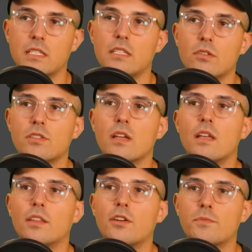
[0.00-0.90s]
years.
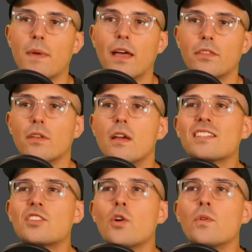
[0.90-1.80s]
There's math.
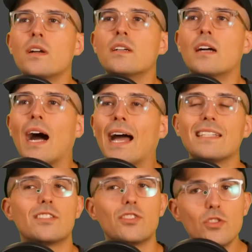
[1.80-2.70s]
So I
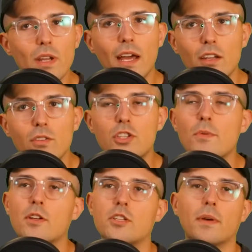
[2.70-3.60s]
do not know
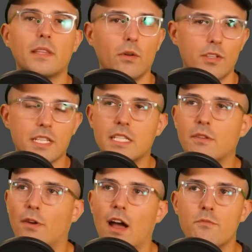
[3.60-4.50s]
too much about the
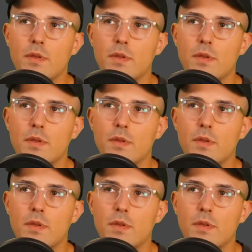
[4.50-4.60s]
R65.